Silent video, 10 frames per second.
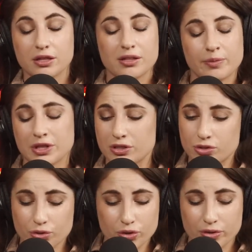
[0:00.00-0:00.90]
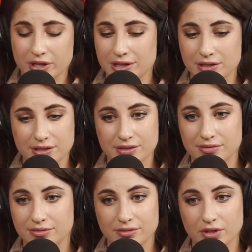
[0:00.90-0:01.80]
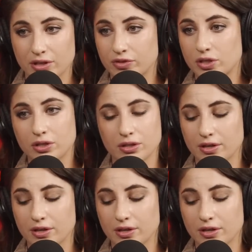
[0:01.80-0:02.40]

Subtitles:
I mean, the truth is, if you